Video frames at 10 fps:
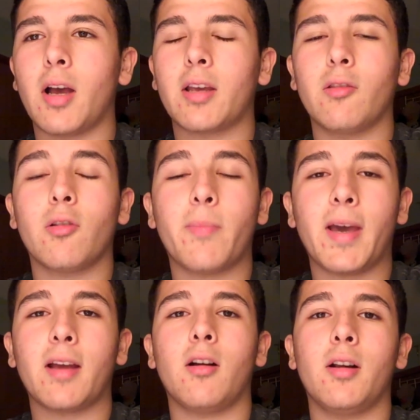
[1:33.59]
I can look
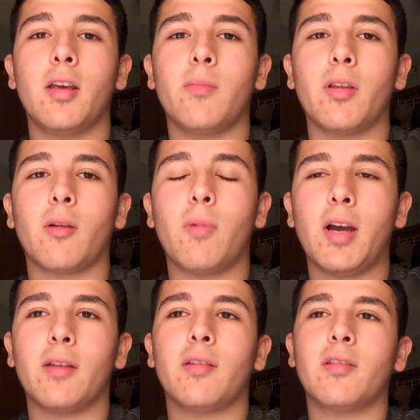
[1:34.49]
back on it and be like,
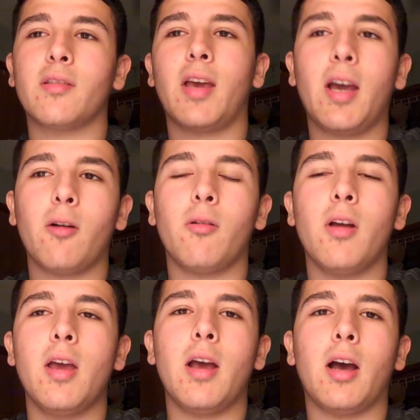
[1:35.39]
wow, this is how
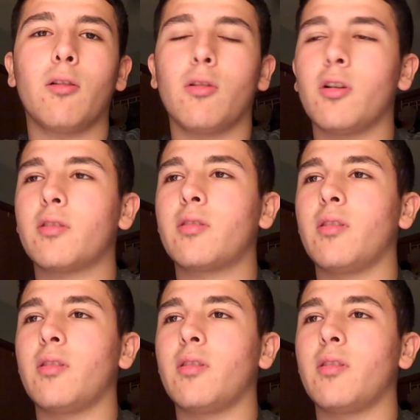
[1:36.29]
I looked,